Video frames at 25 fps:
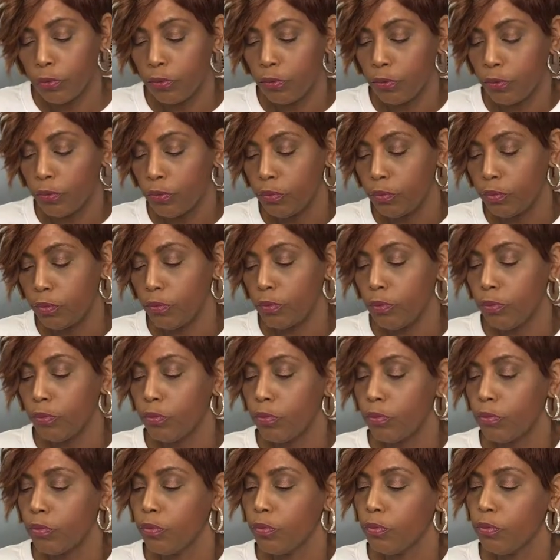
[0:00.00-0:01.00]

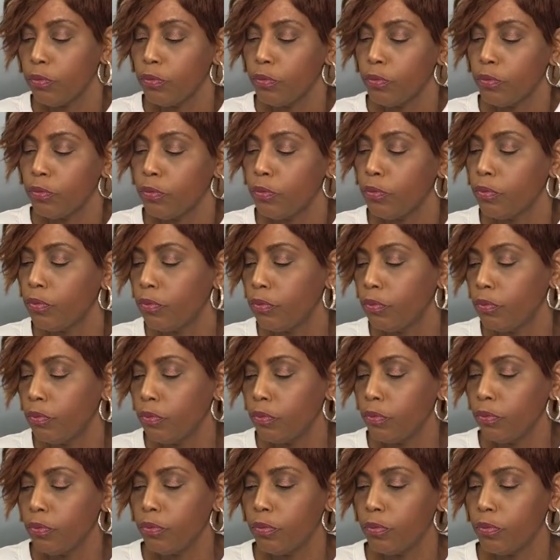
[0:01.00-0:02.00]

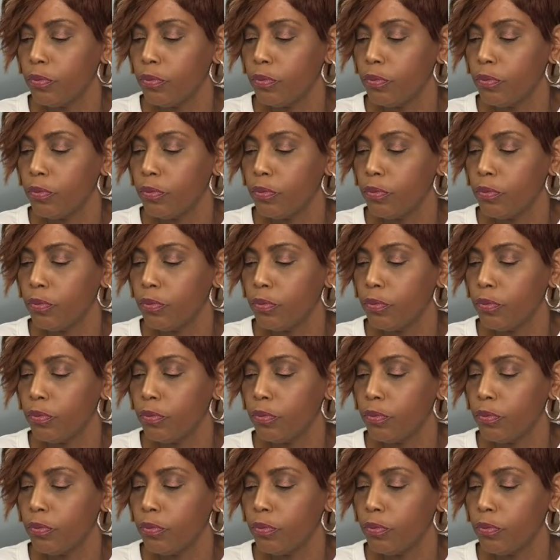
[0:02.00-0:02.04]
(no one is talking)